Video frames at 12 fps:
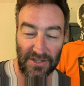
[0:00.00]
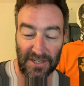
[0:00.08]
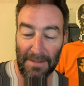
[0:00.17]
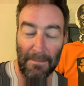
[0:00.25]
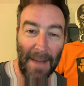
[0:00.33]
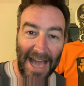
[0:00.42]
So
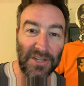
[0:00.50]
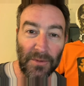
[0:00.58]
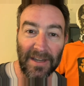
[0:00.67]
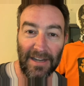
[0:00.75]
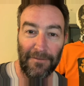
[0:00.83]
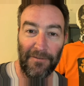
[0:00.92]
you might as
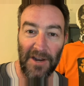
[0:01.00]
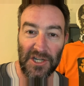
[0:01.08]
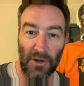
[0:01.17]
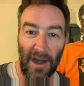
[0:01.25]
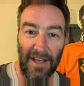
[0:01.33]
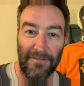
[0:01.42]
well get a free
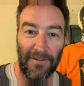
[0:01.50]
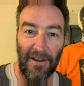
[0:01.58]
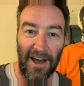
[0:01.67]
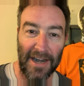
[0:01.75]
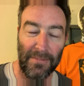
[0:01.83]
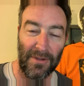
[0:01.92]
trial for
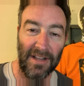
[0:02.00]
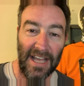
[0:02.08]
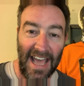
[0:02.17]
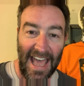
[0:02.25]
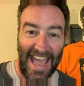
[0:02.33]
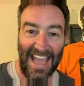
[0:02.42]
Audible
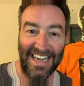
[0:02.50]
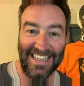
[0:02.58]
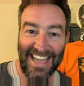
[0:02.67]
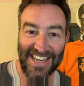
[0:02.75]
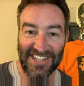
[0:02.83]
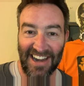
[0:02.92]

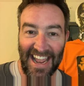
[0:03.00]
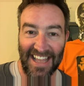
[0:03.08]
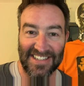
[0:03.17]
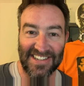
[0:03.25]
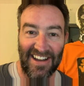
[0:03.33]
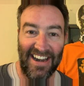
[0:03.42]
and get your
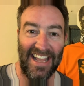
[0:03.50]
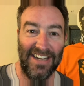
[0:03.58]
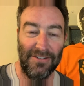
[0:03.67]
hands on it.